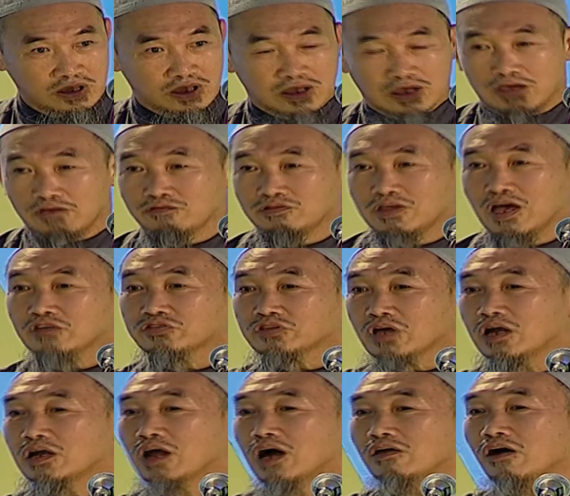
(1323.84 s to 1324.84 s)
If there's a
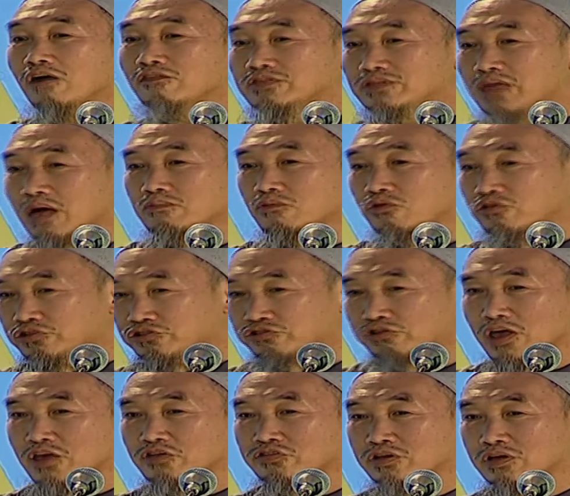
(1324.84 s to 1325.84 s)
lot of
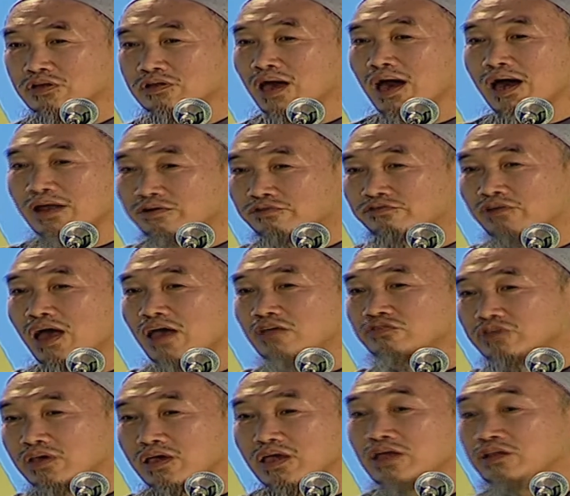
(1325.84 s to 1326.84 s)
demonstration, unrest
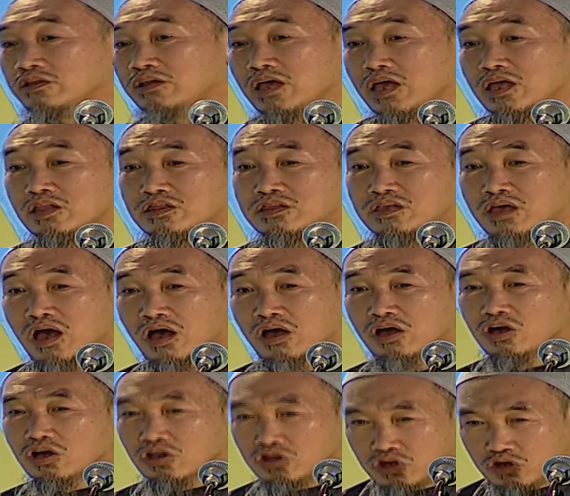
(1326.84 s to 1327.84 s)
in India,
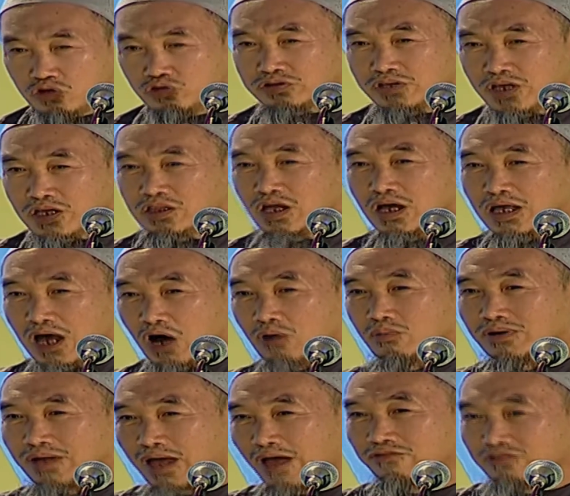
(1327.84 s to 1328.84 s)
do you think the
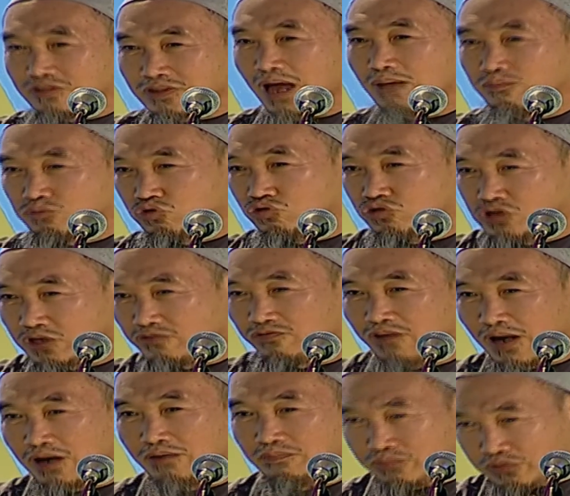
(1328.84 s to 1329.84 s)
government have time to
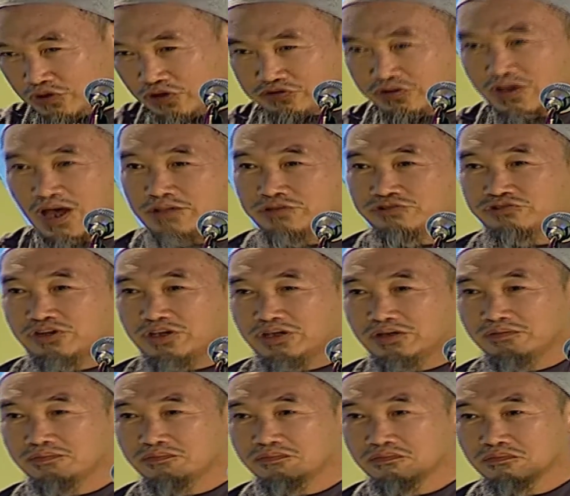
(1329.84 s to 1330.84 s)
develop this country?
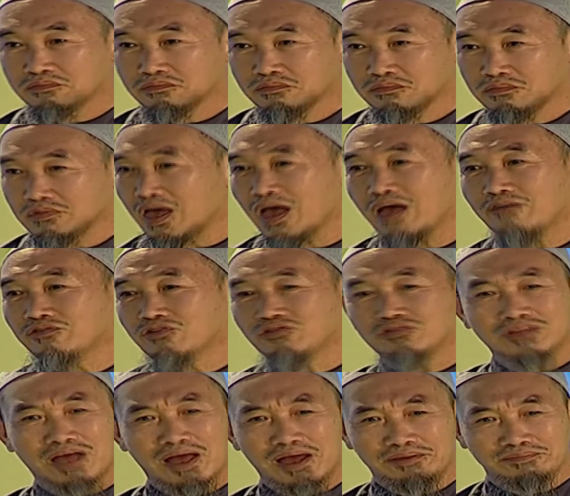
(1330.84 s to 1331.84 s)
They have no
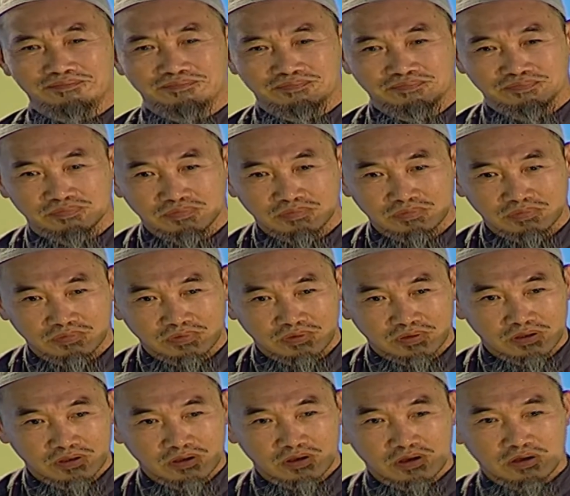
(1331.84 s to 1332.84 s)
time.
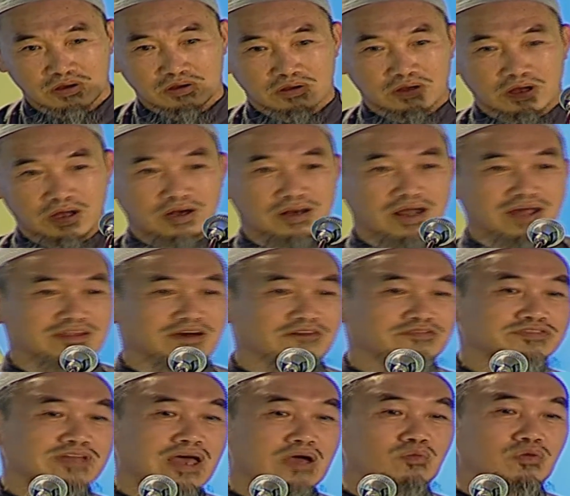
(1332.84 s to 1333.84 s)
A lot of
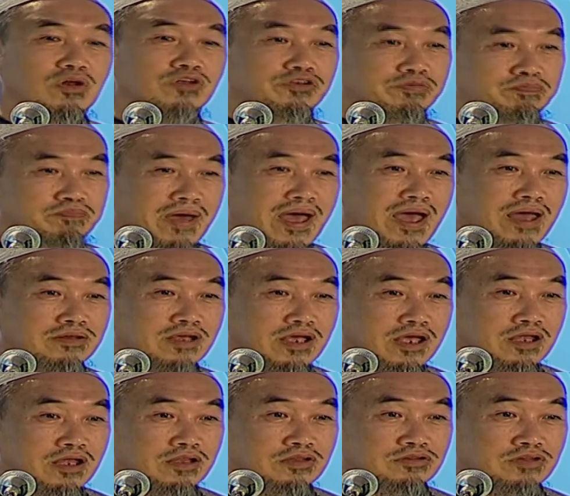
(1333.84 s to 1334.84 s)
time will spend
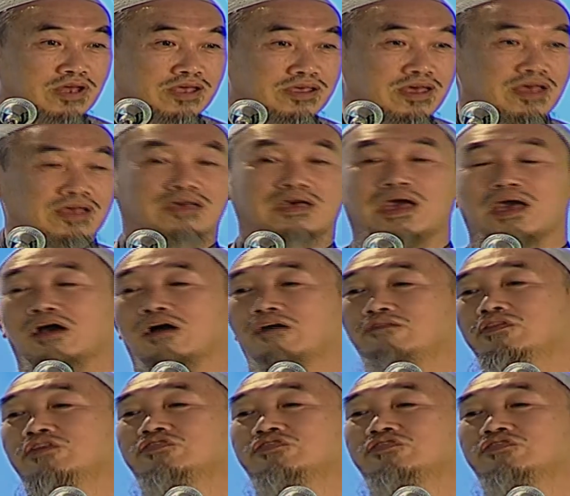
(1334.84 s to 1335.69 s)
in taking care of the